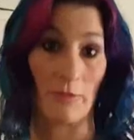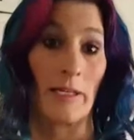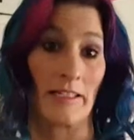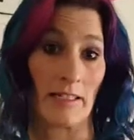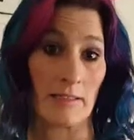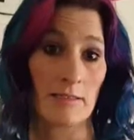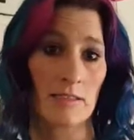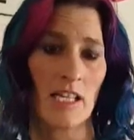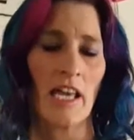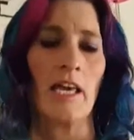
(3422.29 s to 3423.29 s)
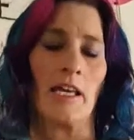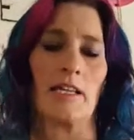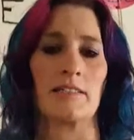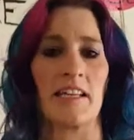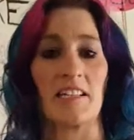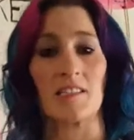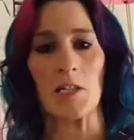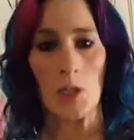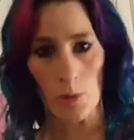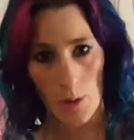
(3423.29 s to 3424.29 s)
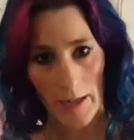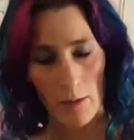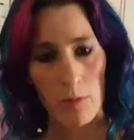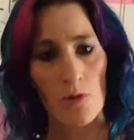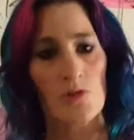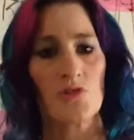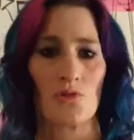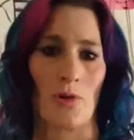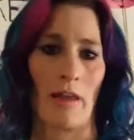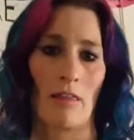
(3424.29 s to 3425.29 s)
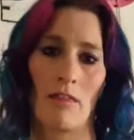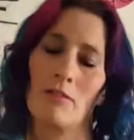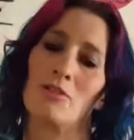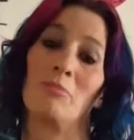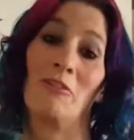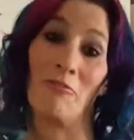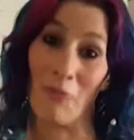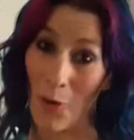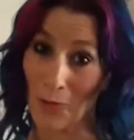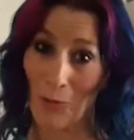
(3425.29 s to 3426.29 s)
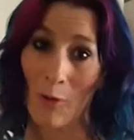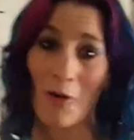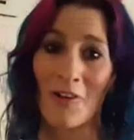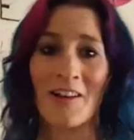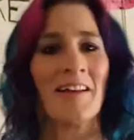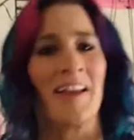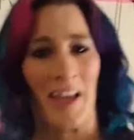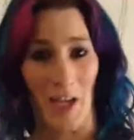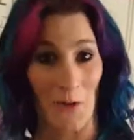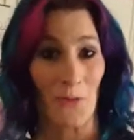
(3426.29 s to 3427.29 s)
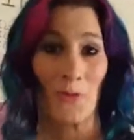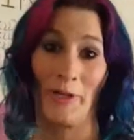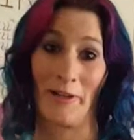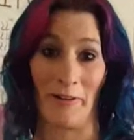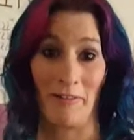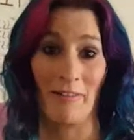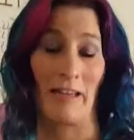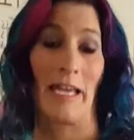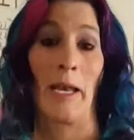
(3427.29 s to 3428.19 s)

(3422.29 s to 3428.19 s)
of weakness. It takes incredible strength to be vulnerable and real,